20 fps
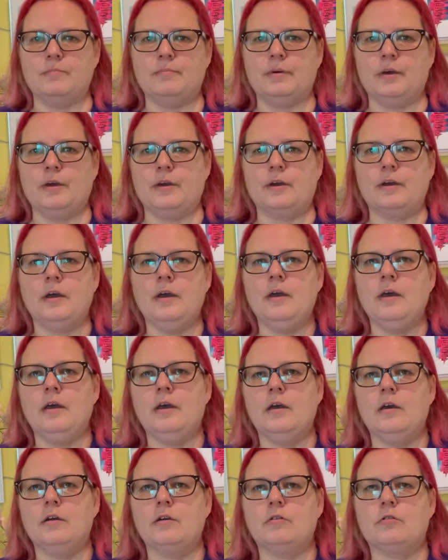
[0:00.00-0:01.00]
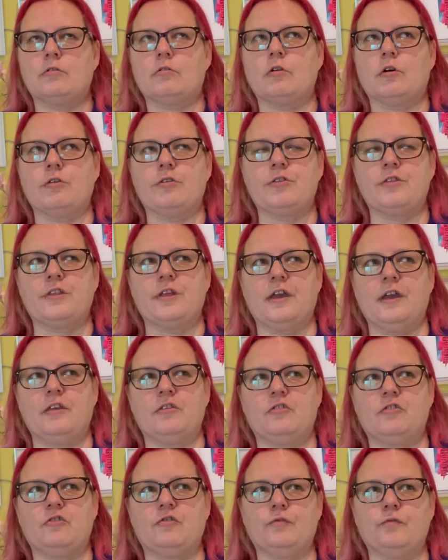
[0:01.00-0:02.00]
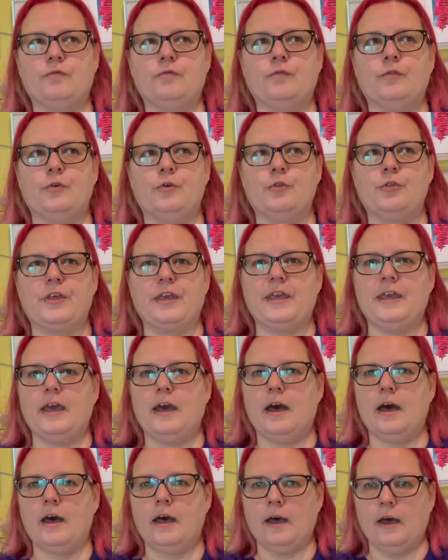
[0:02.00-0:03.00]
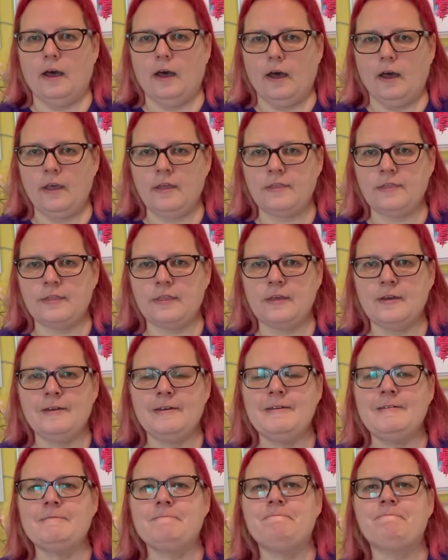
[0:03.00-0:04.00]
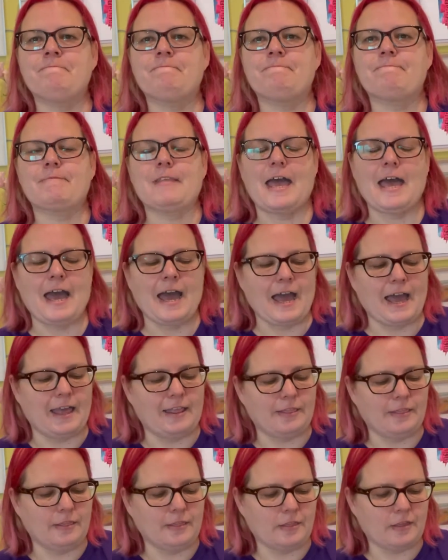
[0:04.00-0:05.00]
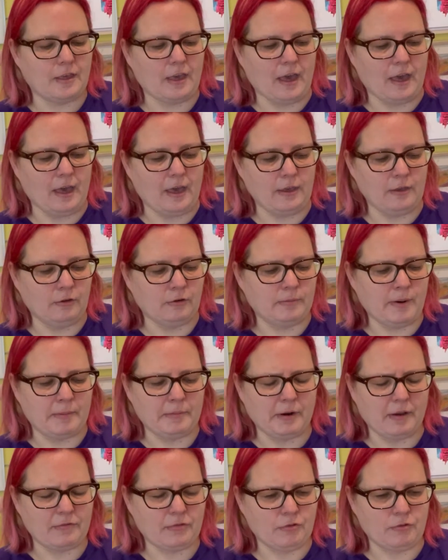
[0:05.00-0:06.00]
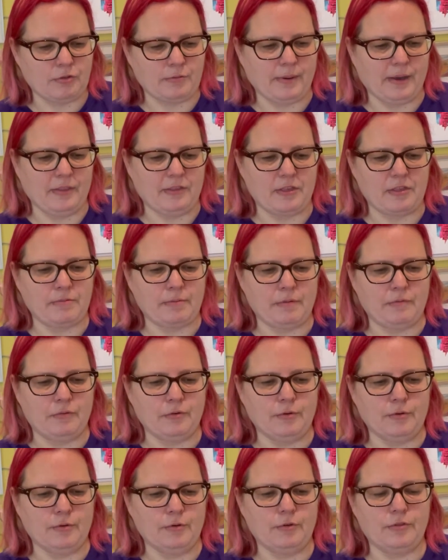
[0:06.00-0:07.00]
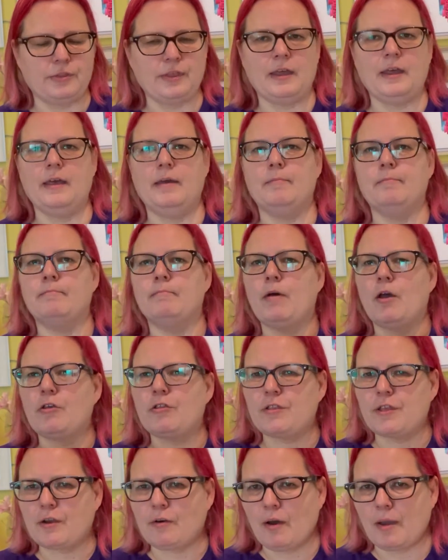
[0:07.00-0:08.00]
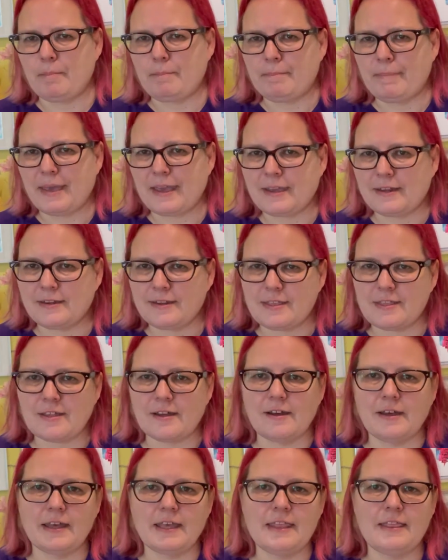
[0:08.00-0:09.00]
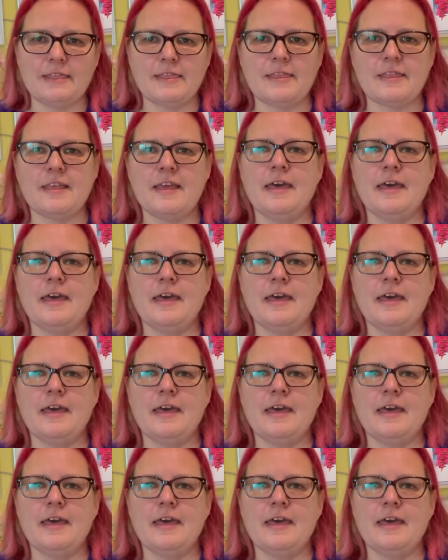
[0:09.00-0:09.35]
book, Cross Stitch for the Earth. And you'll remember I've talked about this before. They're mostly quite big designs